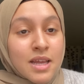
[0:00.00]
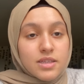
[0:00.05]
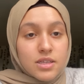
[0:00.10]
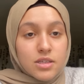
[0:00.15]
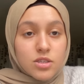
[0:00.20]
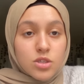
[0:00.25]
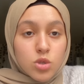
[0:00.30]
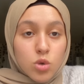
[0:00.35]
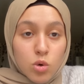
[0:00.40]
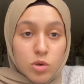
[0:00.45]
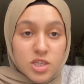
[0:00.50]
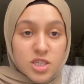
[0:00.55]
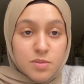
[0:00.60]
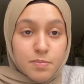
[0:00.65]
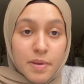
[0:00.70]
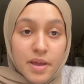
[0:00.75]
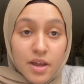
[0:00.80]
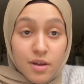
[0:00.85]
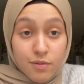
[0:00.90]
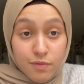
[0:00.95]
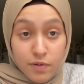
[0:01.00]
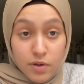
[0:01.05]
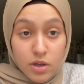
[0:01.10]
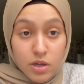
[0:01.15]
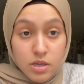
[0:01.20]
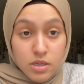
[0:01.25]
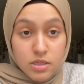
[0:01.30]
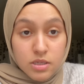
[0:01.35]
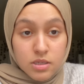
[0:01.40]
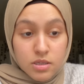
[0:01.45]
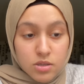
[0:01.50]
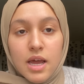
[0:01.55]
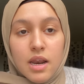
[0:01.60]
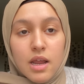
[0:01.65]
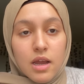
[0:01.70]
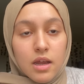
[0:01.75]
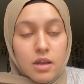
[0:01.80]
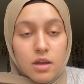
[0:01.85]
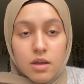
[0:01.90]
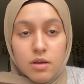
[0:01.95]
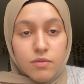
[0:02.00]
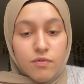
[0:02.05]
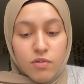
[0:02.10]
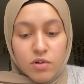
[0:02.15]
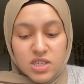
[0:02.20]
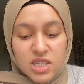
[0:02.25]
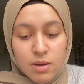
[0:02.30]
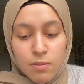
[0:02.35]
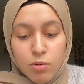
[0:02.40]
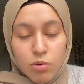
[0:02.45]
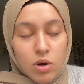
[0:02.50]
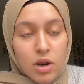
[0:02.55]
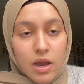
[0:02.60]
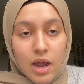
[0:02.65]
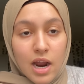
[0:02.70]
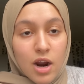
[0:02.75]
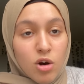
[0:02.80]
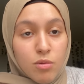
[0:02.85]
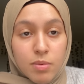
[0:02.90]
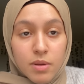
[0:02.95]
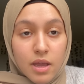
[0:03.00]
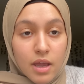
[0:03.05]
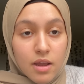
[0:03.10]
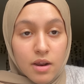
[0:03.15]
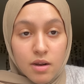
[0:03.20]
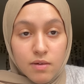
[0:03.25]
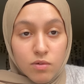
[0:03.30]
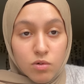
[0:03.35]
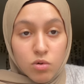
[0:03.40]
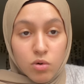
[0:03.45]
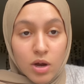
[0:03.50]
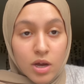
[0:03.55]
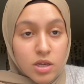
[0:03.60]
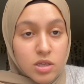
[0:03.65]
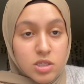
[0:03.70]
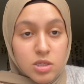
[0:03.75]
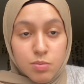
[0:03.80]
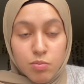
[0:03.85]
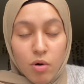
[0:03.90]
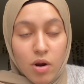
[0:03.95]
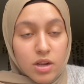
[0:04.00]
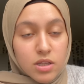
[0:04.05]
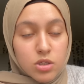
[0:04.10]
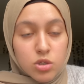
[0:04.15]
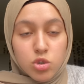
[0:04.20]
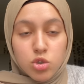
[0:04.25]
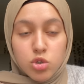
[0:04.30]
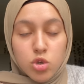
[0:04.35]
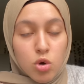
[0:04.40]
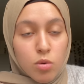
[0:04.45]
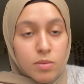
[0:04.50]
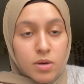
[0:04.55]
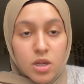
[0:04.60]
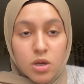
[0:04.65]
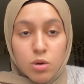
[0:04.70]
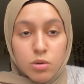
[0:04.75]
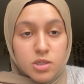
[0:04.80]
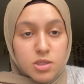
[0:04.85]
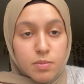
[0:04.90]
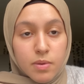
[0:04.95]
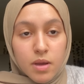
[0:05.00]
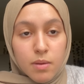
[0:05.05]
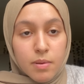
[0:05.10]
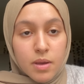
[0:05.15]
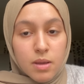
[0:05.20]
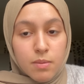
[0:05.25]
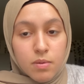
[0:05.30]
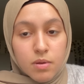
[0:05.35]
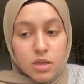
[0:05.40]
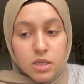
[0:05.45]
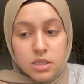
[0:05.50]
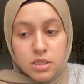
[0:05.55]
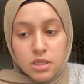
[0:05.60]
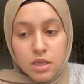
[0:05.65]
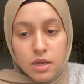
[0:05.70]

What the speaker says: This is your spec first. Like, for example, like Arabic A-level, I used to practice so many old spec papers.